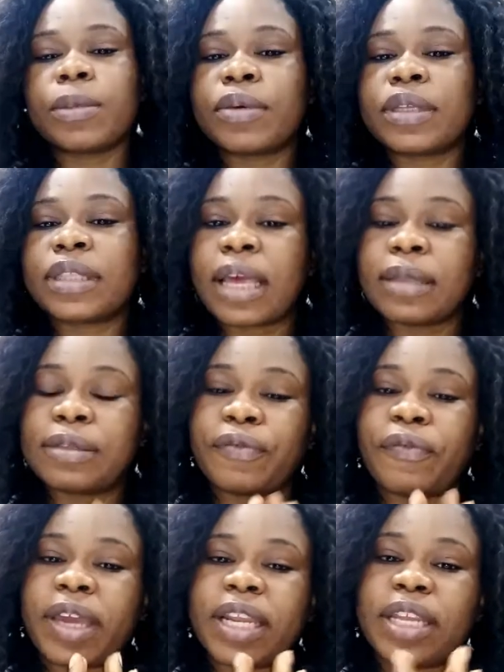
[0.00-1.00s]
people tend to
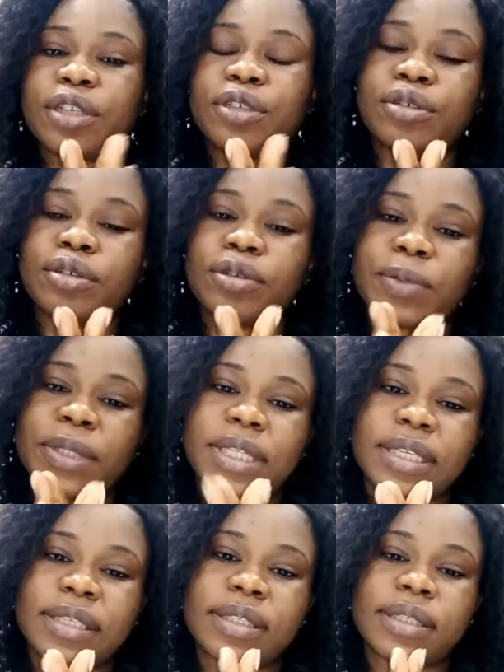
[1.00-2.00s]
find issues with
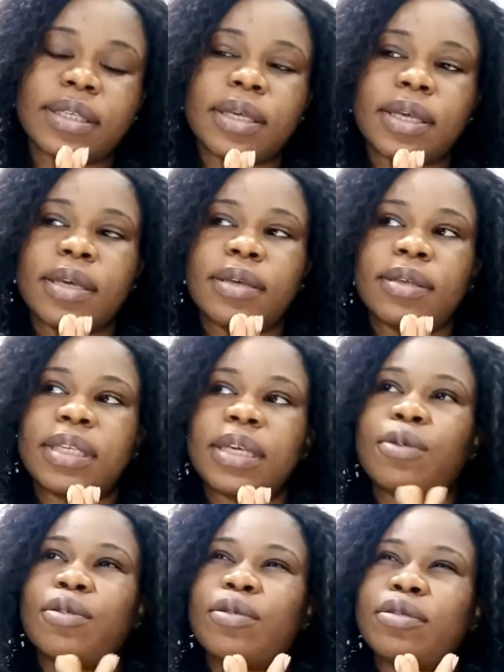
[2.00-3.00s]
this. Say
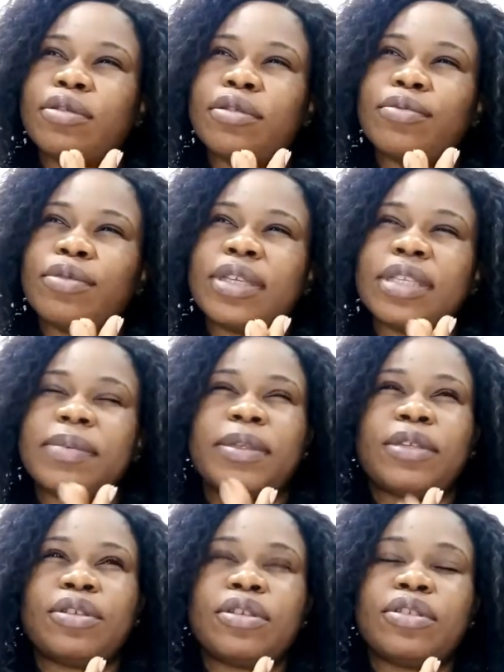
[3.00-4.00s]
go with
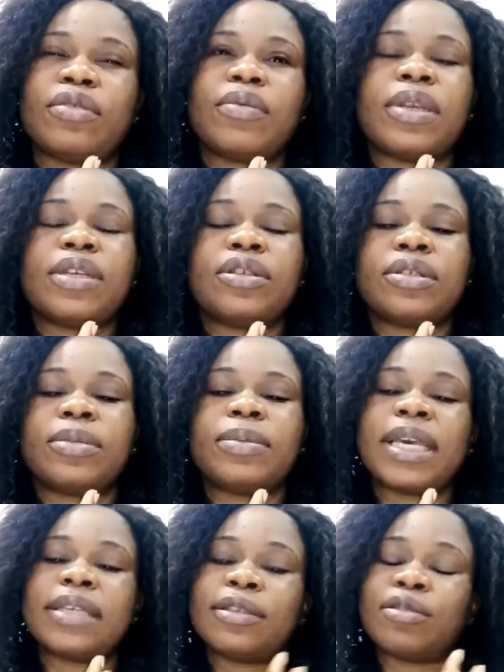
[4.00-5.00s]
expectations in your relationship.
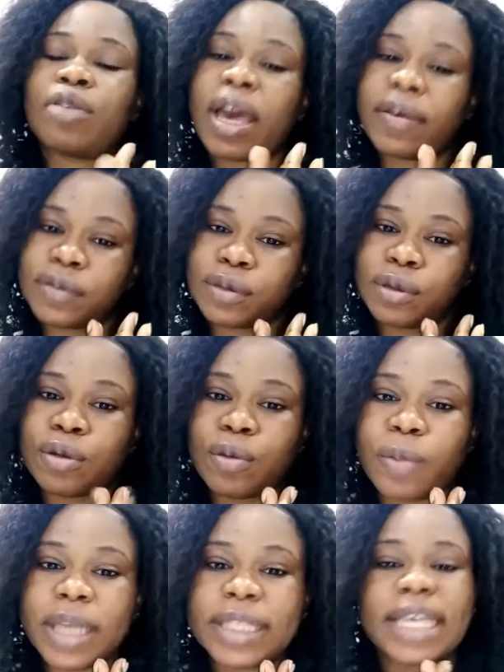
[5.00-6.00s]
Yes, so you have to
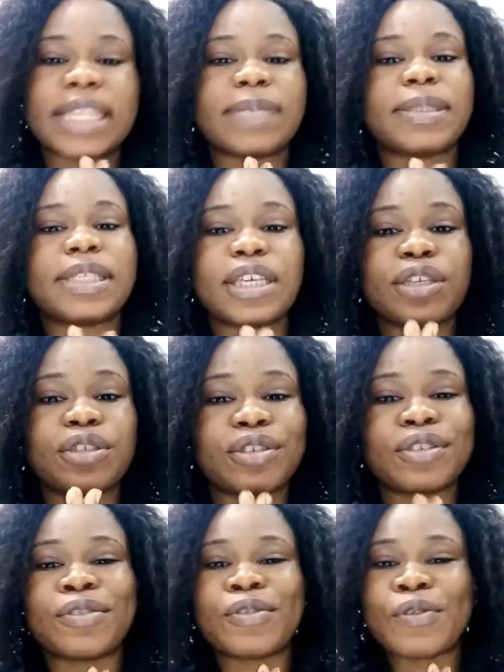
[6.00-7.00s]
lower the
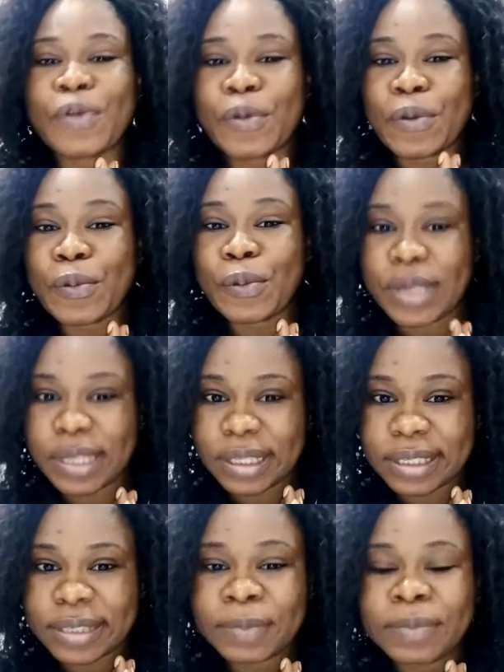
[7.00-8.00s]
expectations you go
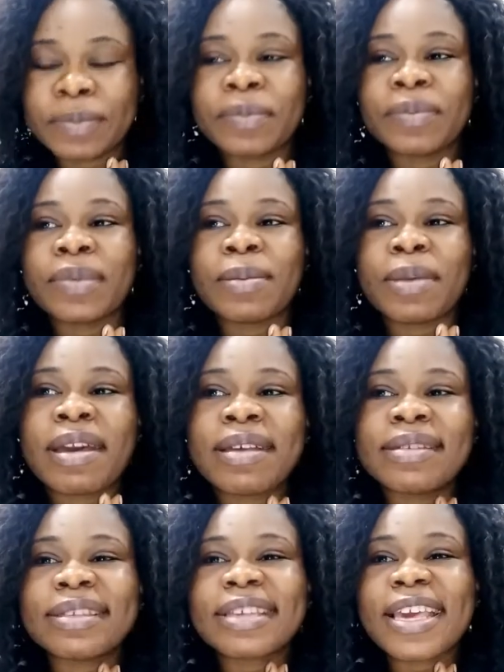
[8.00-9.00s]
with.
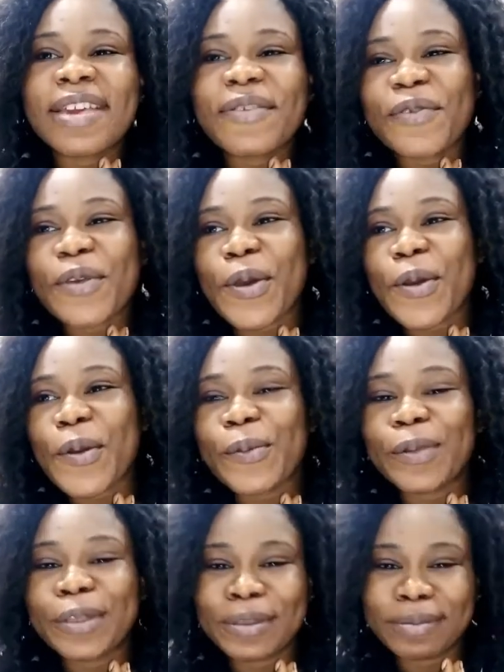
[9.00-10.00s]
Because if you go
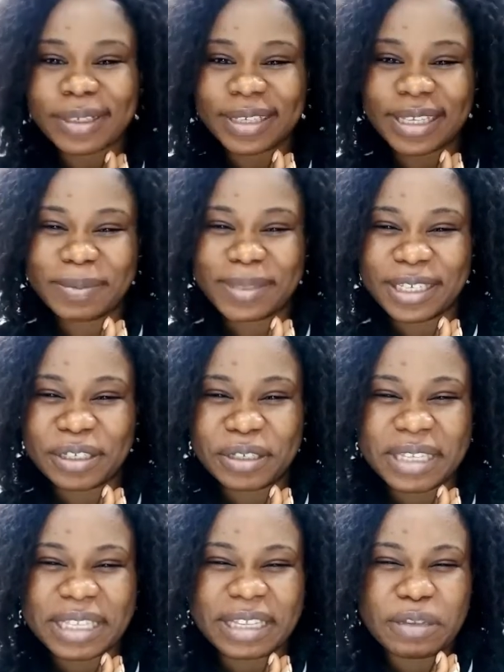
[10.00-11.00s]
with too much
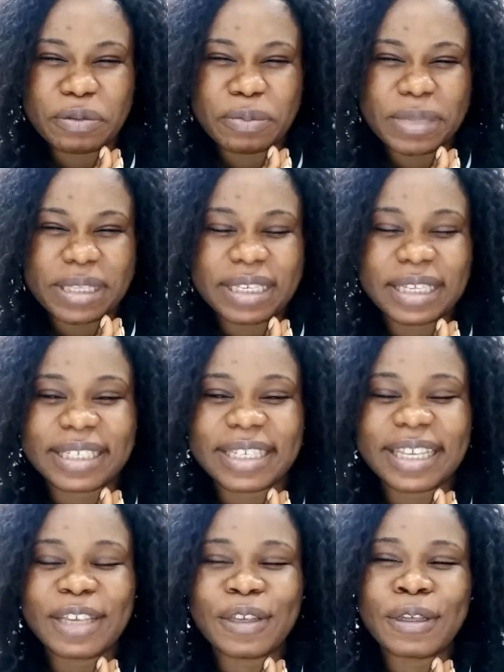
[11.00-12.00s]
expectations and they don't meet it,
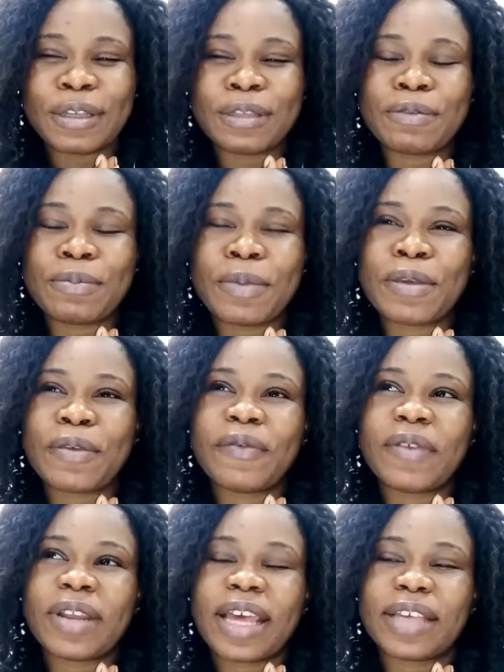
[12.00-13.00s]
it will make you
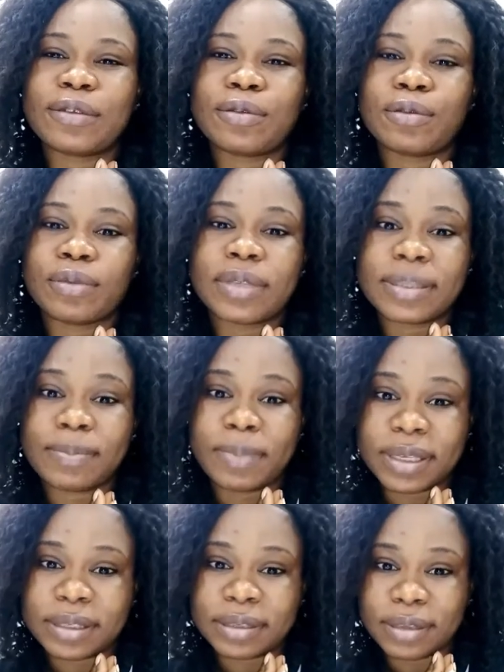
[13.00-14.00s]
feel as though this
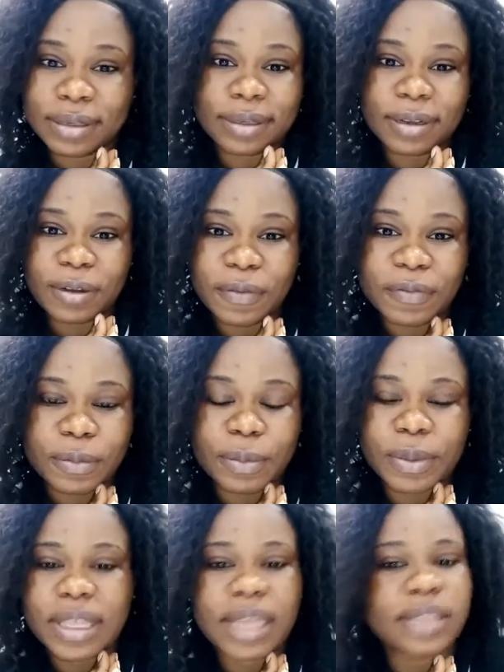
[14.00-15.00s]
person doesn't love you.
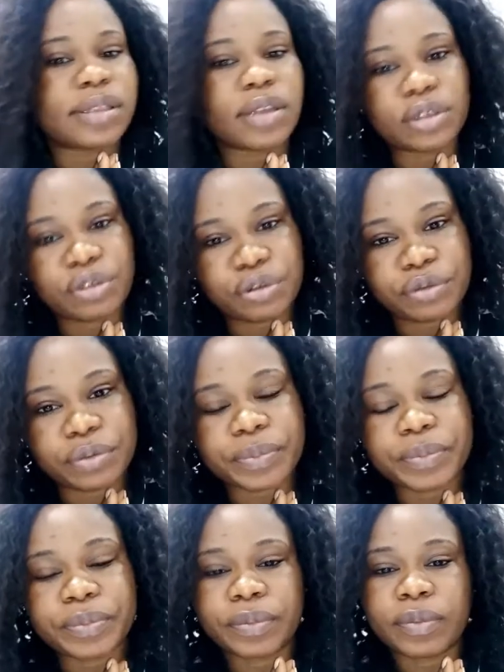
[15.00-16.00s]
But that's not true.
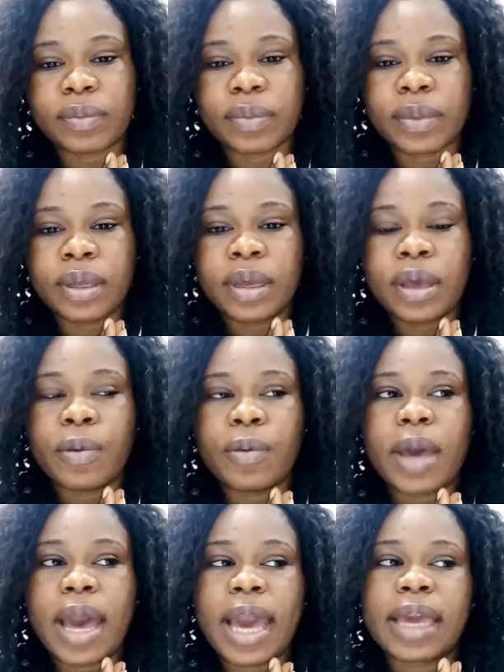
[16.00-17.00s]

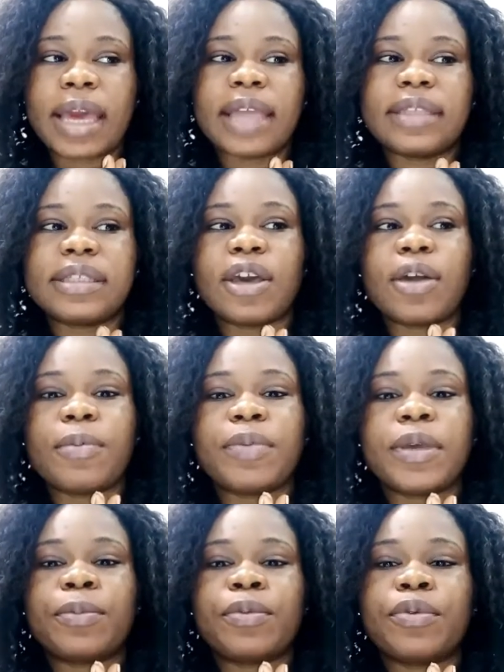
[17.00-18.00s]
I tell
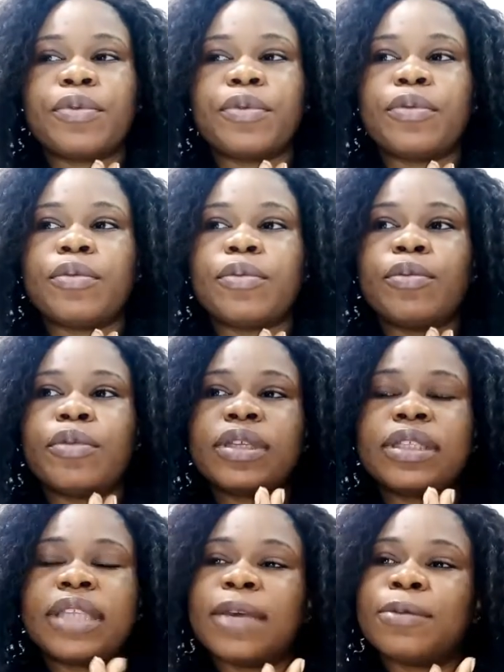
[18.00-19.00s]
people
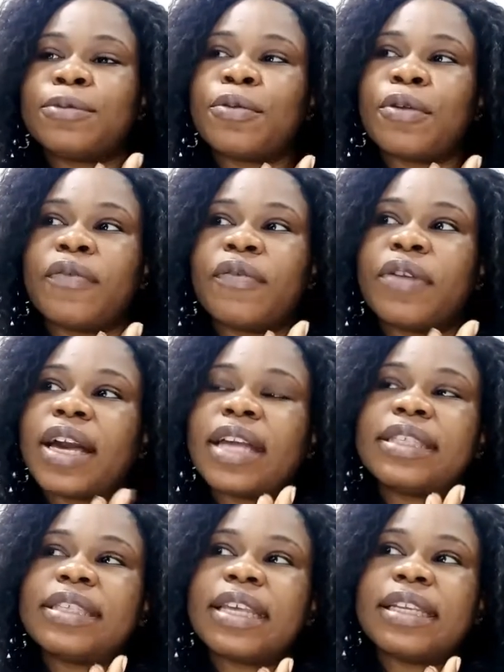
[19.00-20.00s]
most times who come for
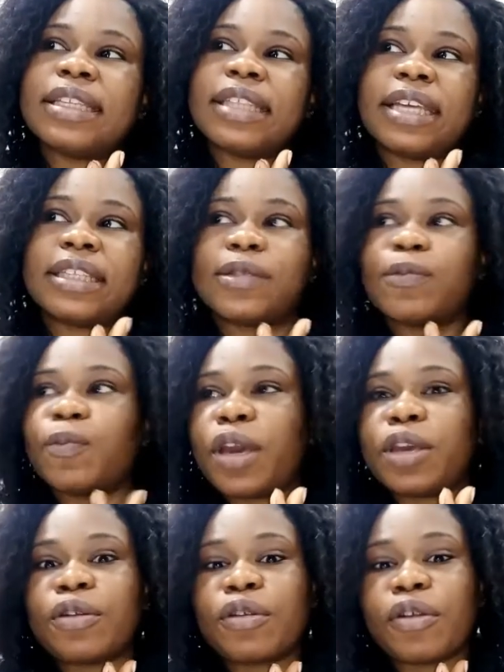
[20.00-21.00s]
counseling that
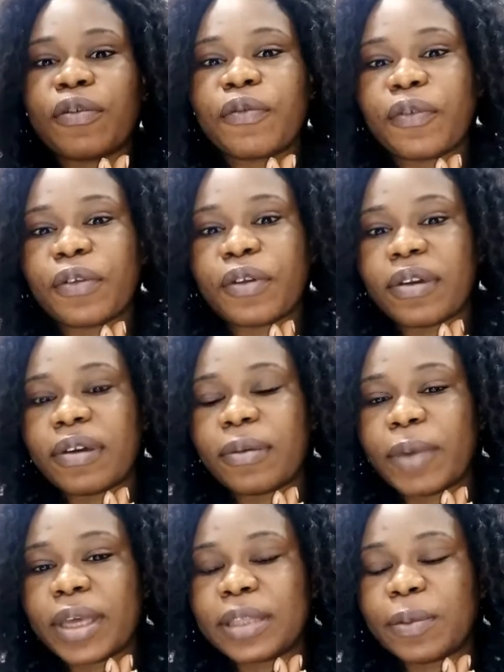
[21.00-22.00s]
when you come for
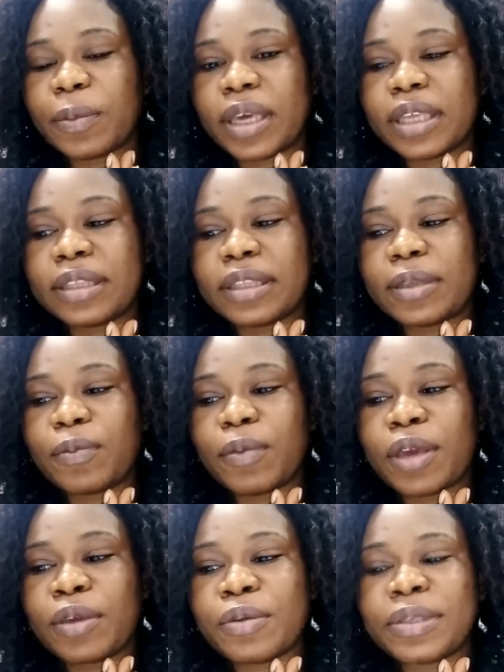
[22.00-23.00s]
when
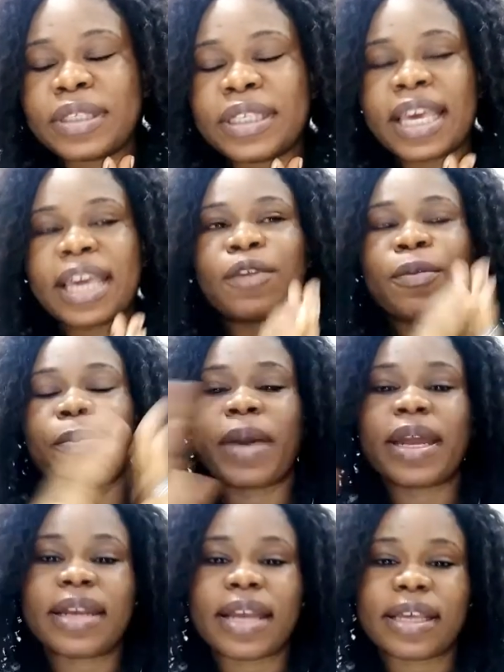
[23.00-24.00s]
you say your
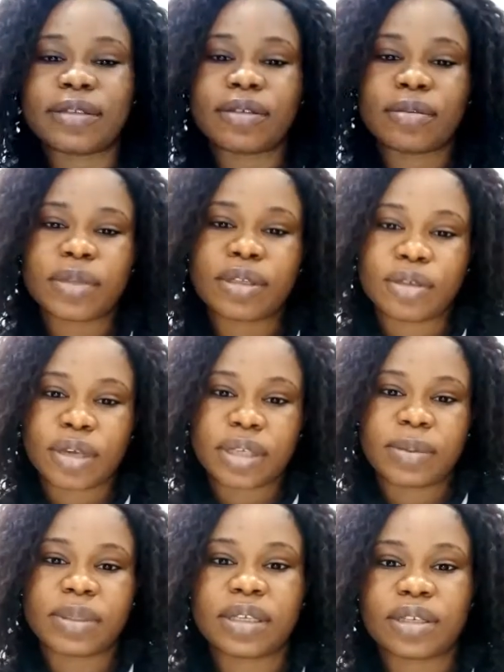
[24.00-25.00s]
partners don't meet your
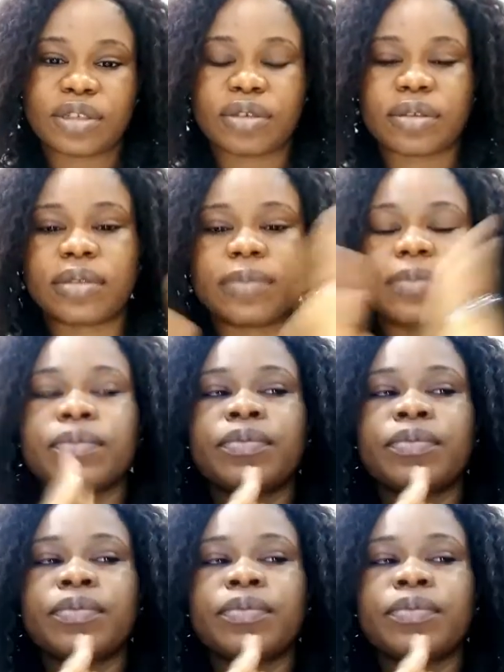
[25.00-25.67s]
expectations,